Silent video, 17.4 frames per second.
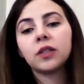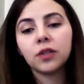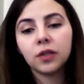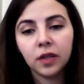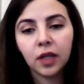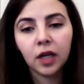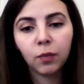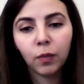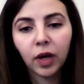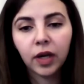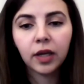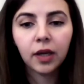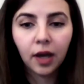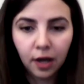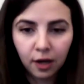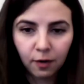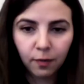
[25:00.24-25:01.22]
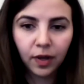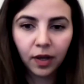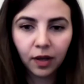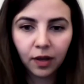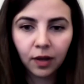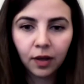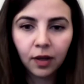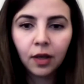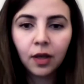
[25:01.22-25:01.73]
than my Arabic.
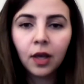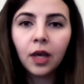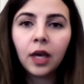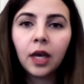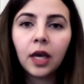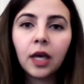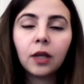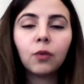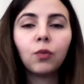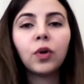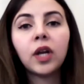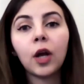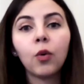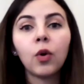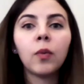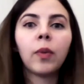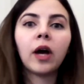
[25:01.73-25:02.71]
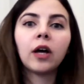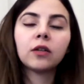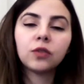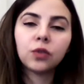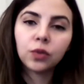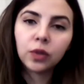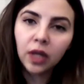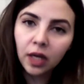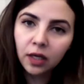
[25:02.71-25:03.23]
And when I went back
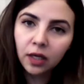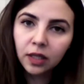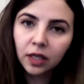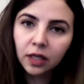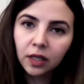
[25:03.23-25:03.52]
to Canada,